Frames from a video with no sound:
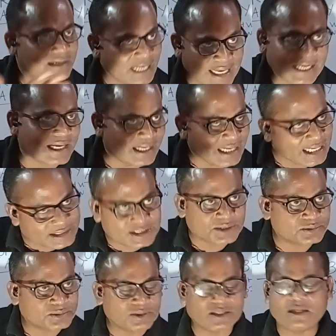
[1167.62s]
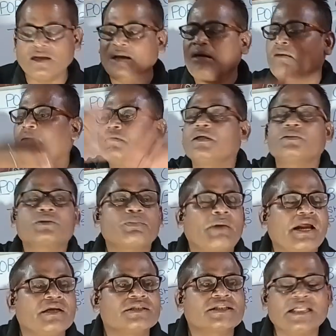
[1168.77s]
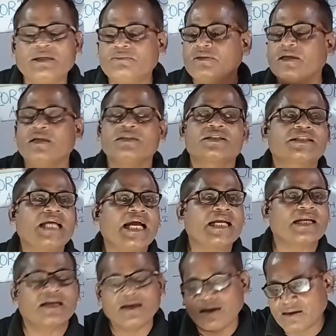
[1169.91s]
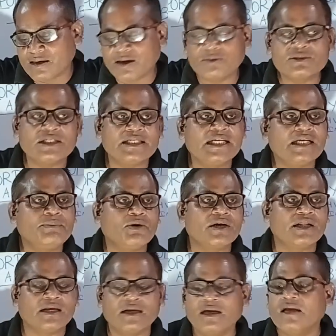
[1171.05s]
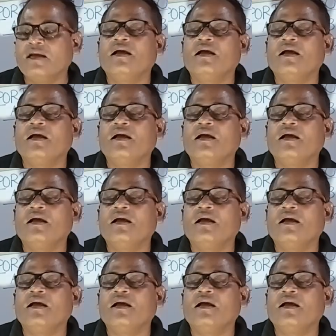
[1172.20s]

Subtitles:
like as usual, all the sparrows came, sat around the dead body.